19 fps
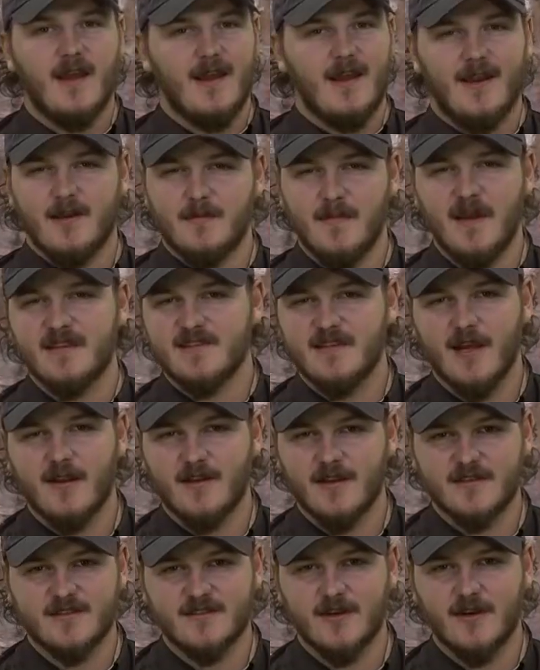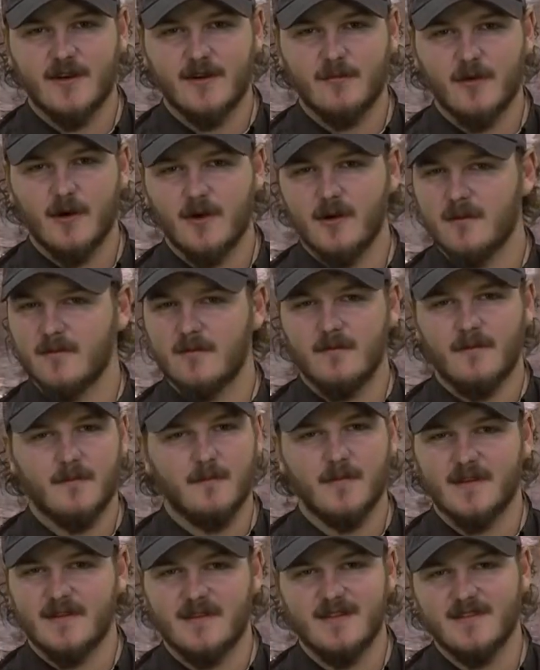And it may sound like a scary word,
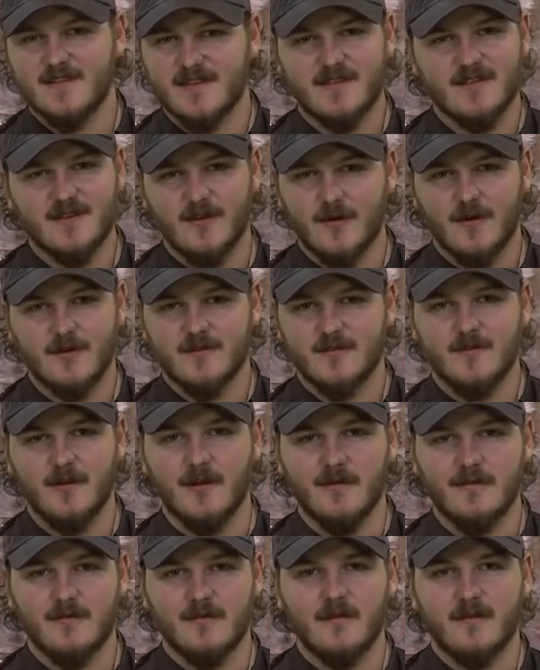but this isn't hard stuff.